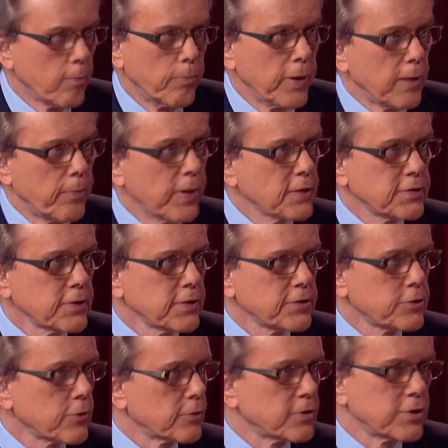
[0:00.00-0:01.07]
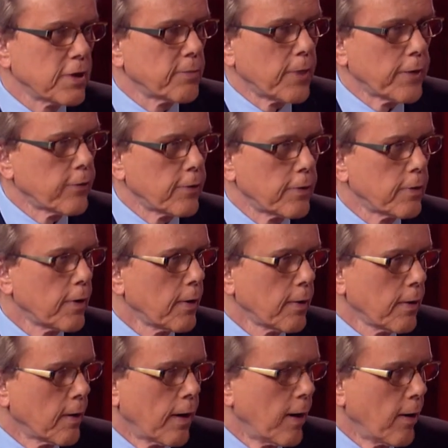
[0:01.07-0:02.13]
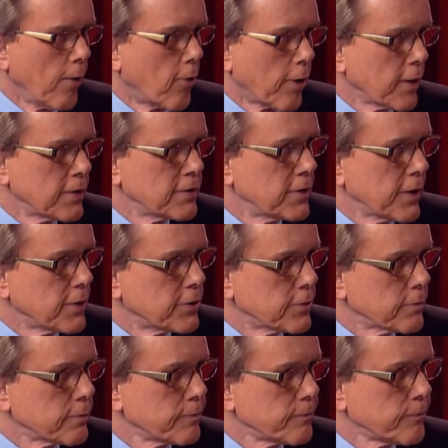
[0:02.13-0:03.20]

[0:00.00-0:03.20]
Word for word: big business or some other organization.